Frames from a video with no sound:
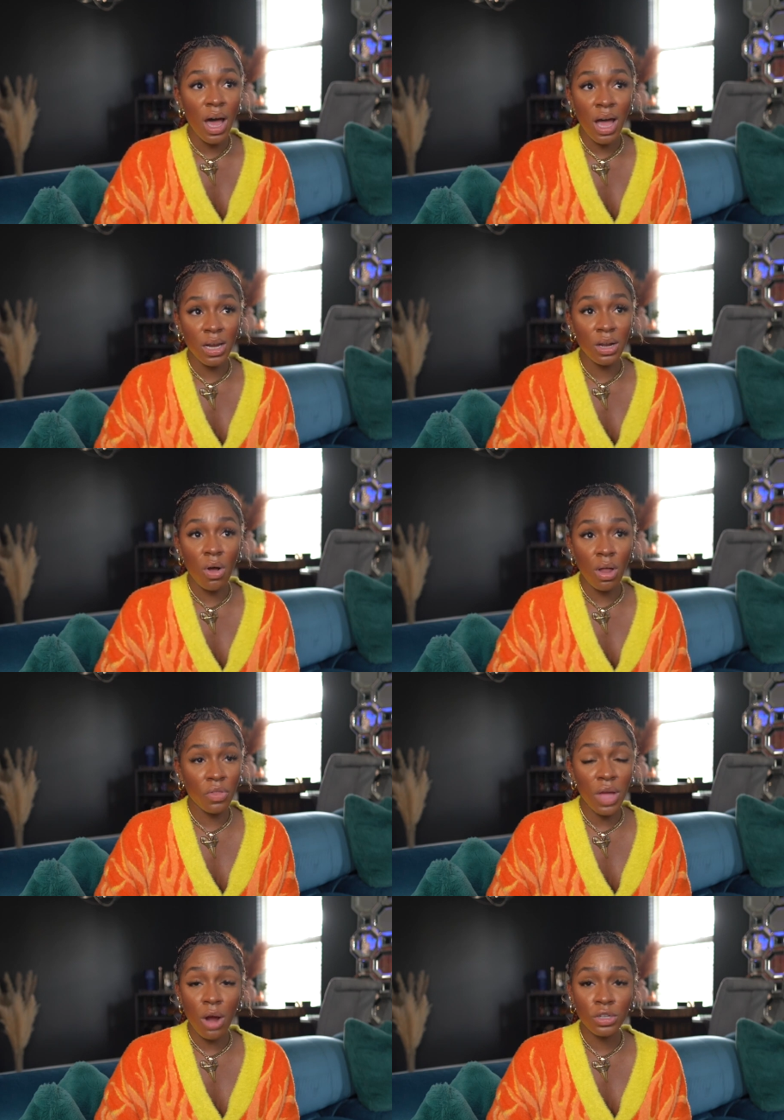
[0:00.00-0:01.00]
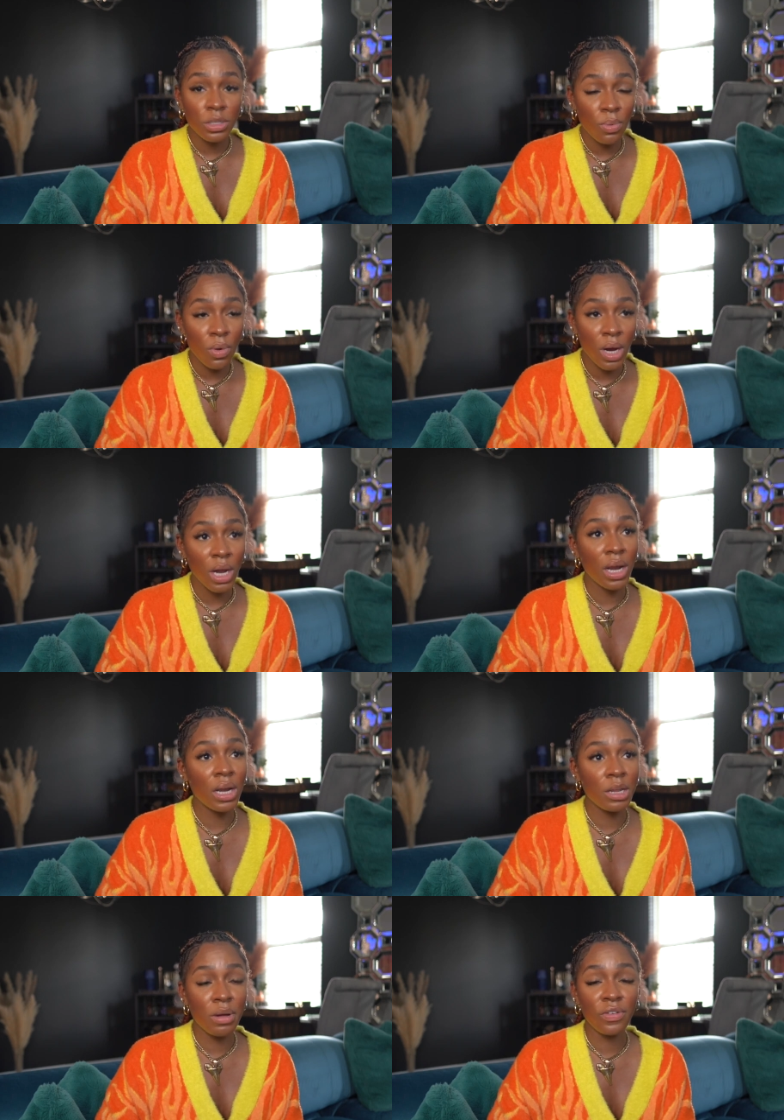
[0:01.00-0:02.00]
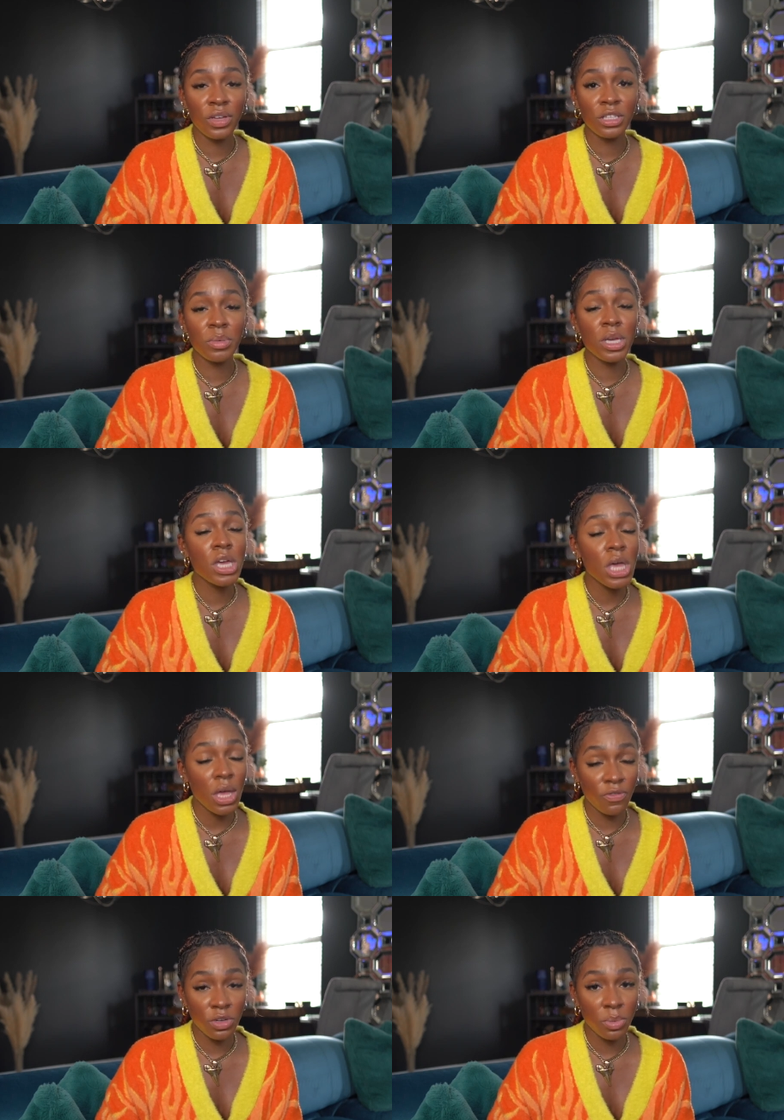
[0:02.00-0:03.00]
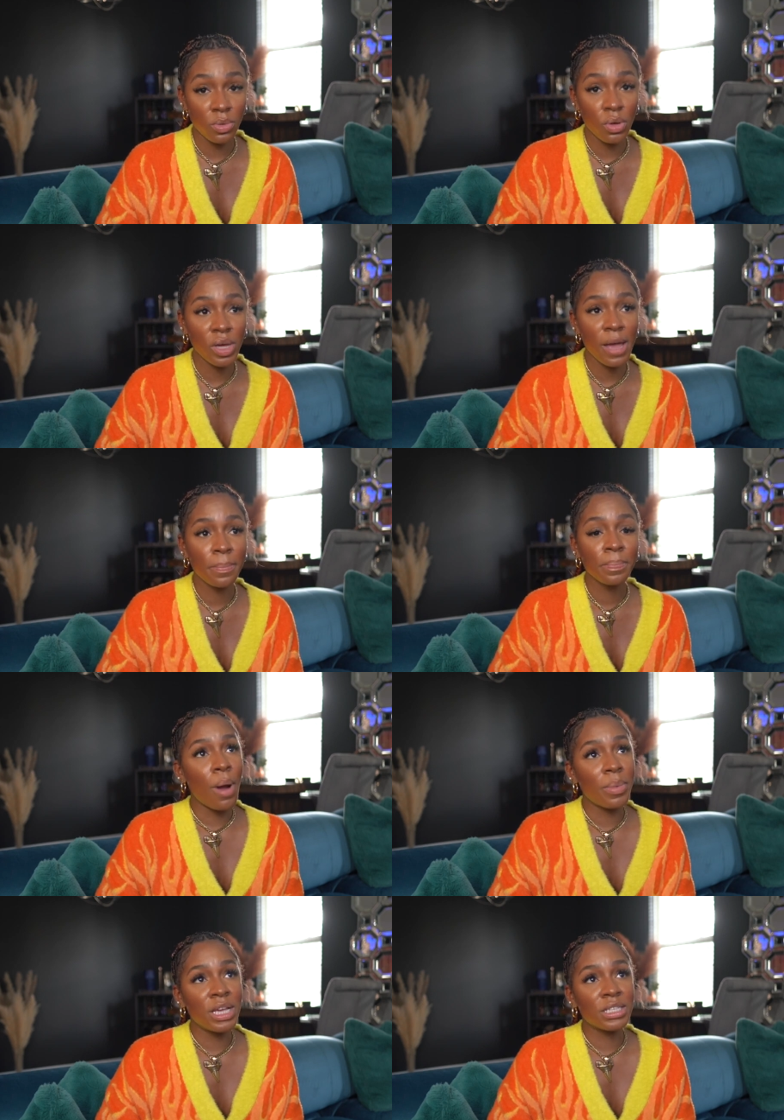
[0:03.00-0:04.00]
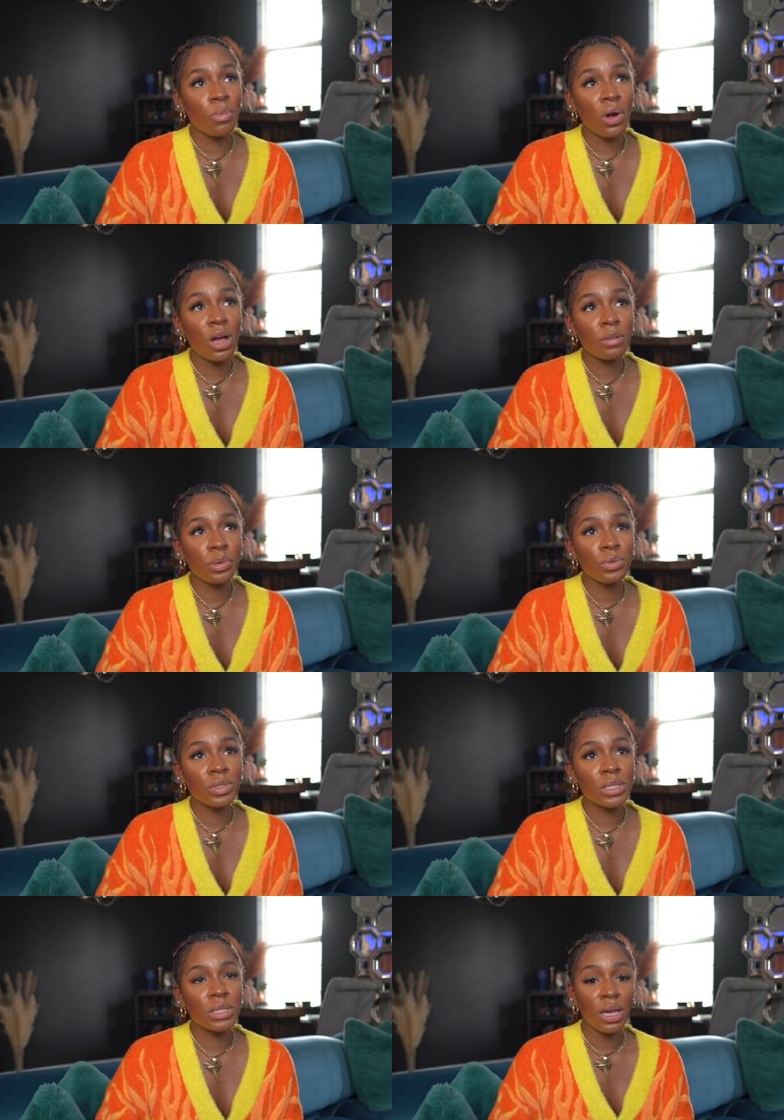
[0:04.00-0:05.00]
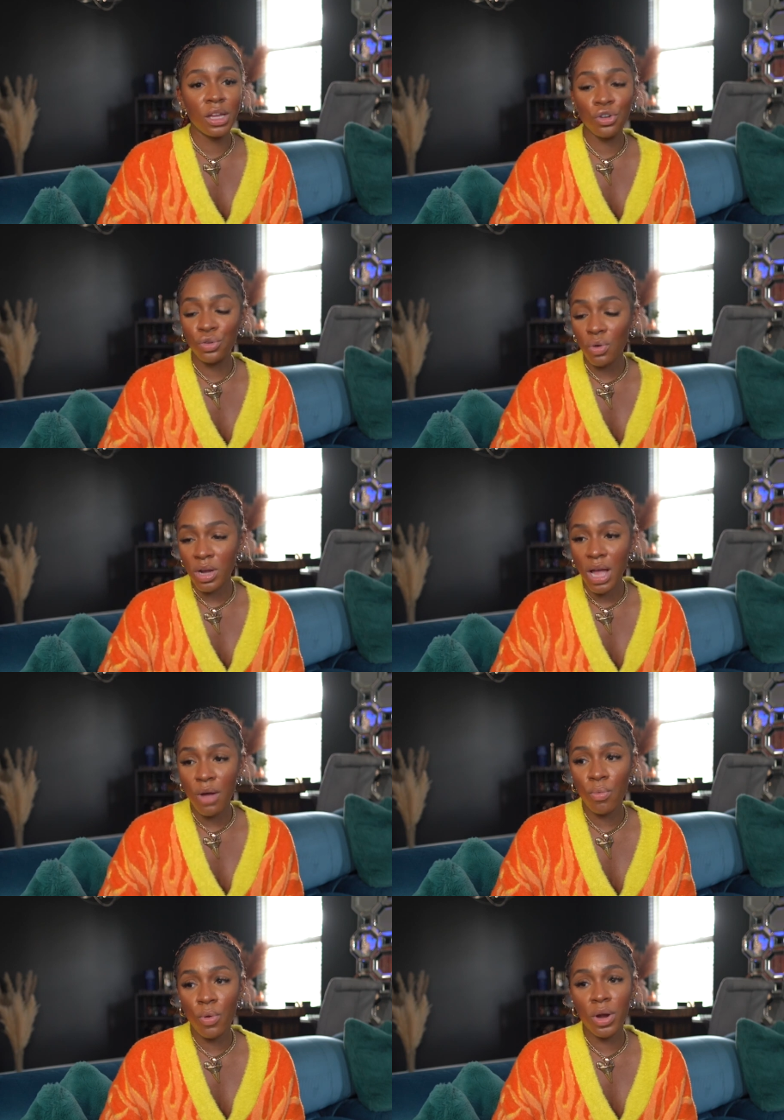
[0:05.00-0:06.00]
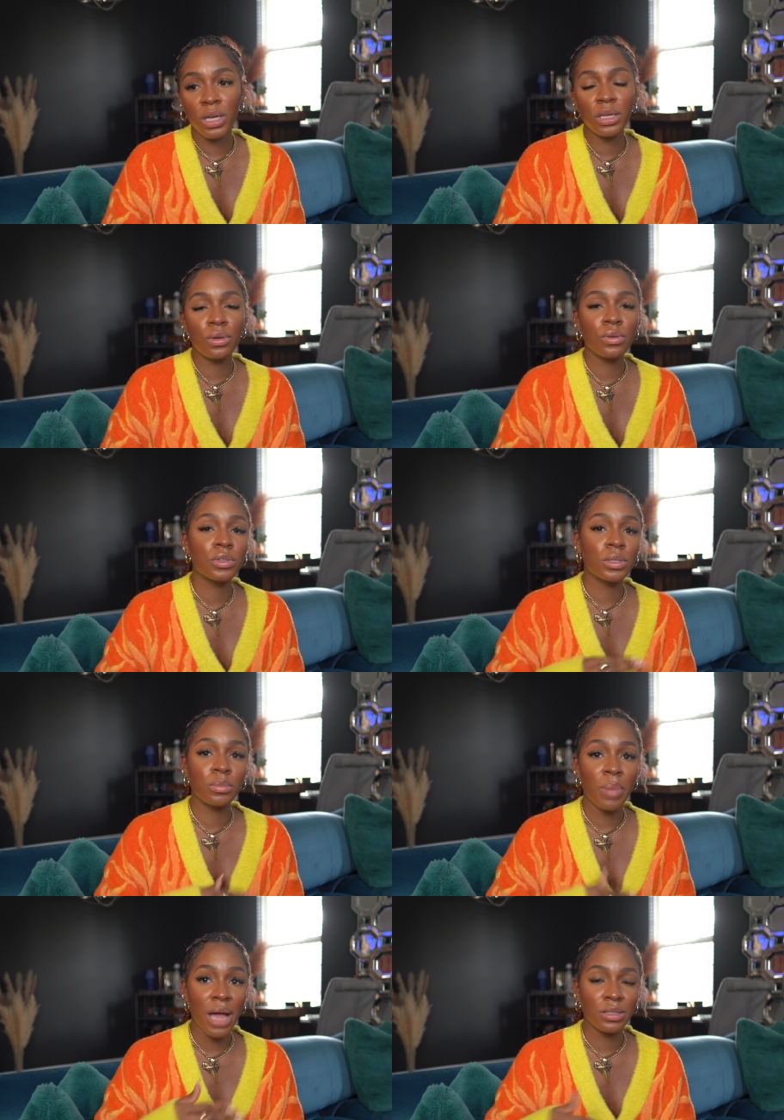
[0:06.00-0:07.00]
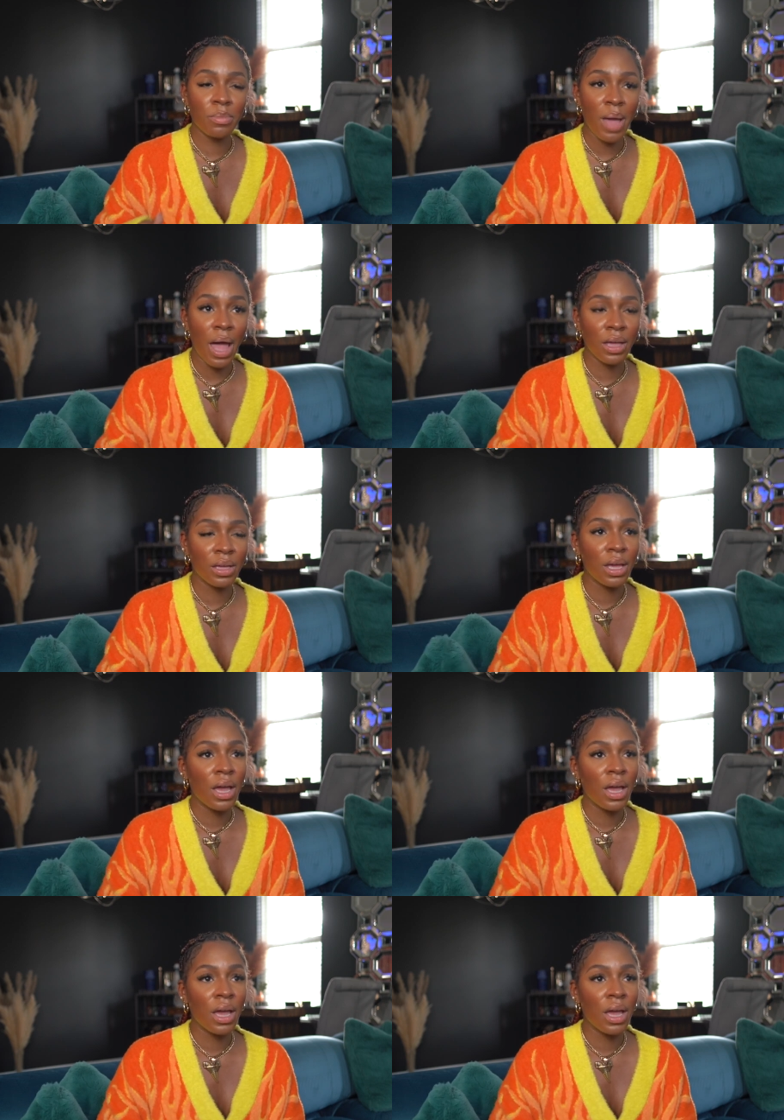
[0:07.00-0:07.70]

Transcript: I need all of the arch support and I need my feet to be comfortable, okay? Probably get some more Ugg boots. In New York, I wore heels back to back